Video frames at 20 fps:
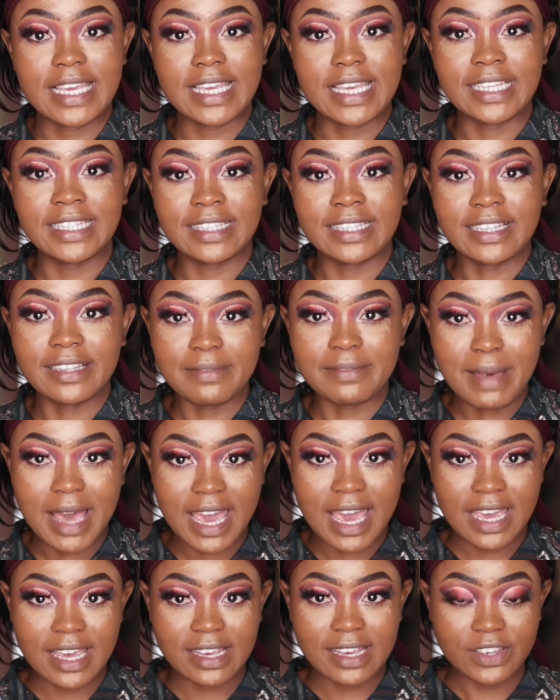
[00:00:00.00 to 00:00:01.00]
It's still
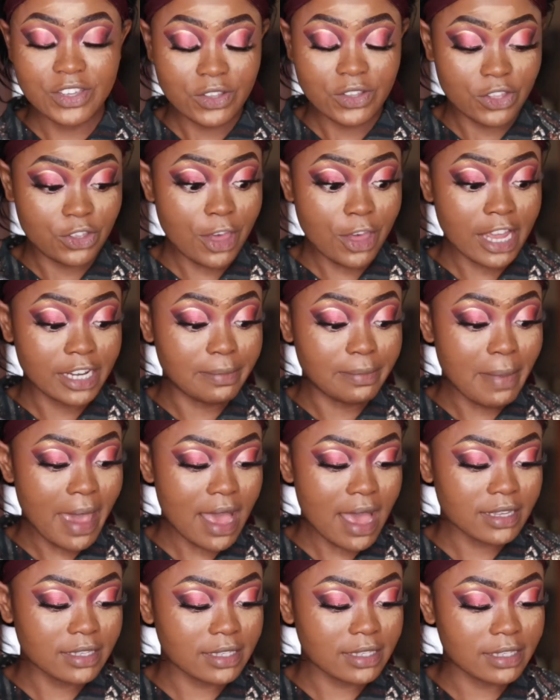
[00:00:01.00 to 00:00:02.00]
my third
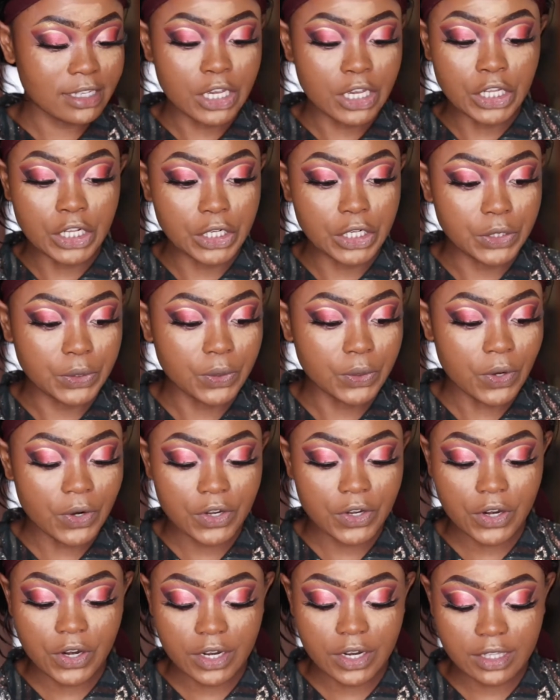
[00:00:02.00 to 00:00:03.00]
best glue
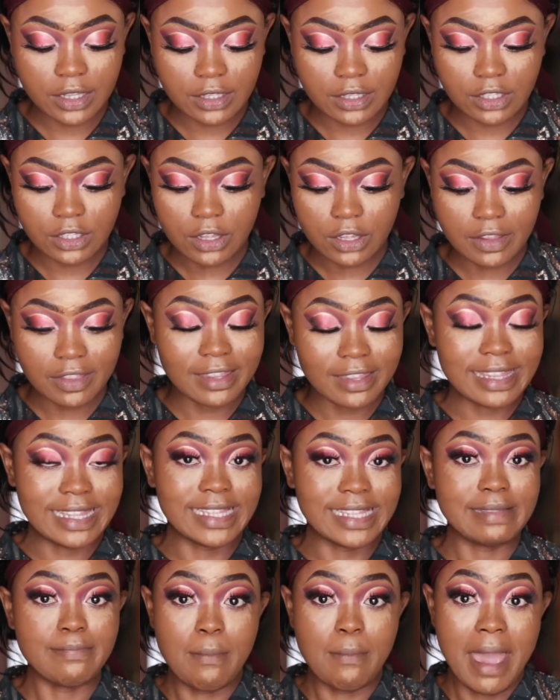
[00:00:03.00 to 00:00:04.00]
on earth. It's not
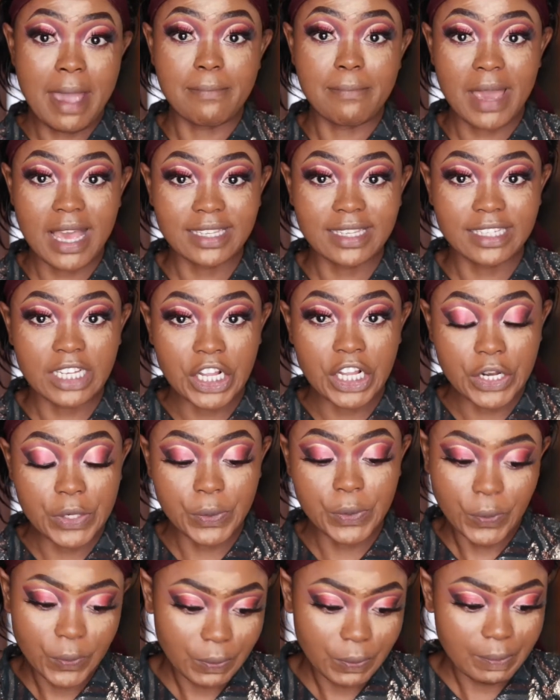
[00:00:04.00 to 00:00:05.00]
my best
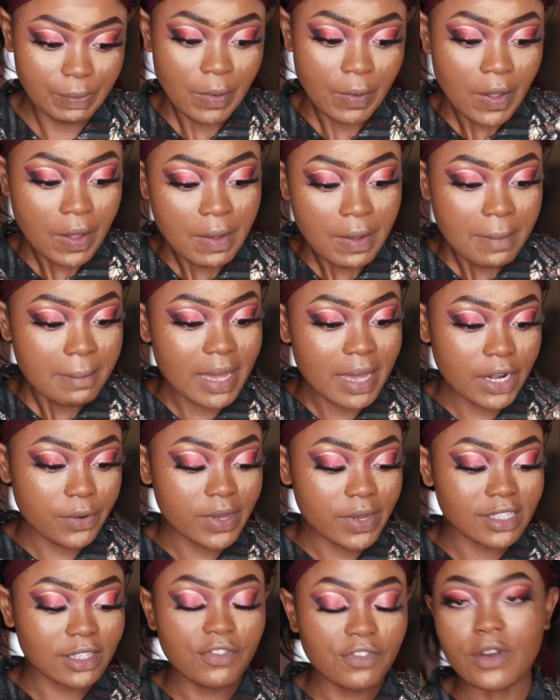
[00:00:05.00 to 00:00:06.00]
glue, but
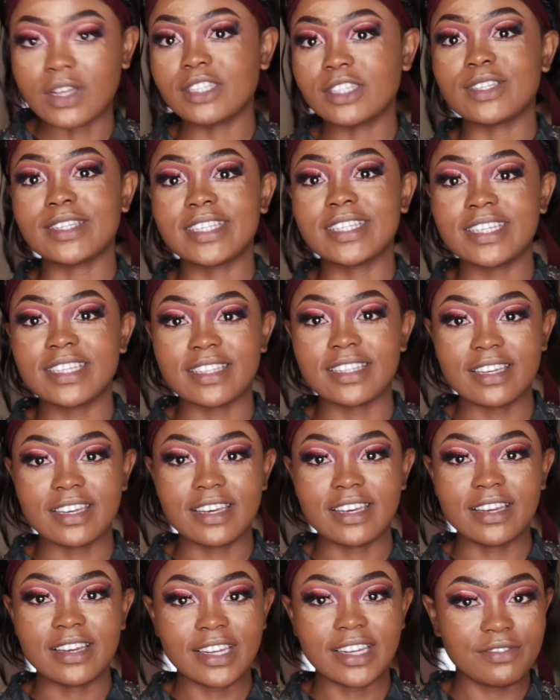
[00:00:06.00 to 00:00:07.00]
anyways, if you want to see
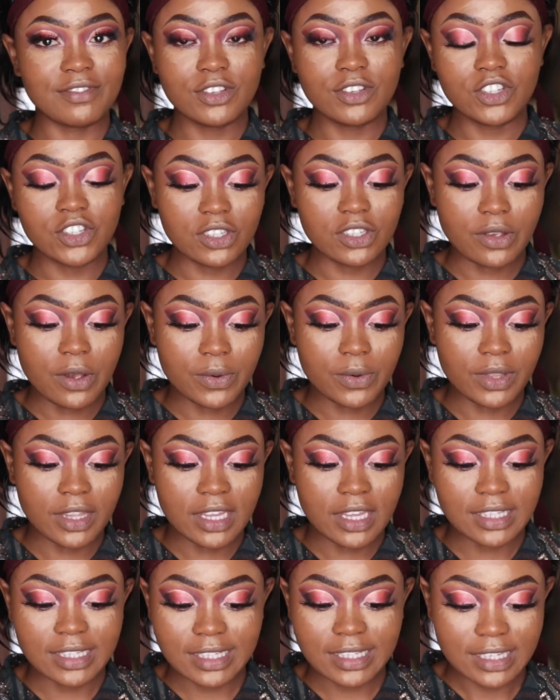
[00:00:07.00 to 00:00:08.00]
the review, just go
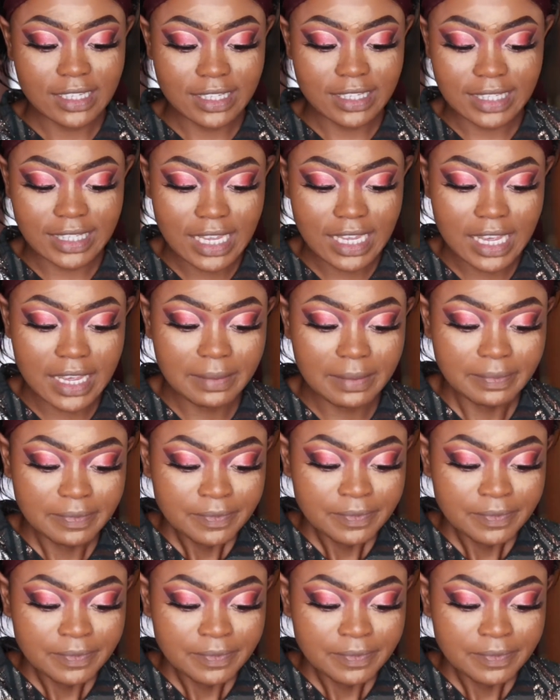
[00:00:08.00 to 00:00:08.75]
there and see.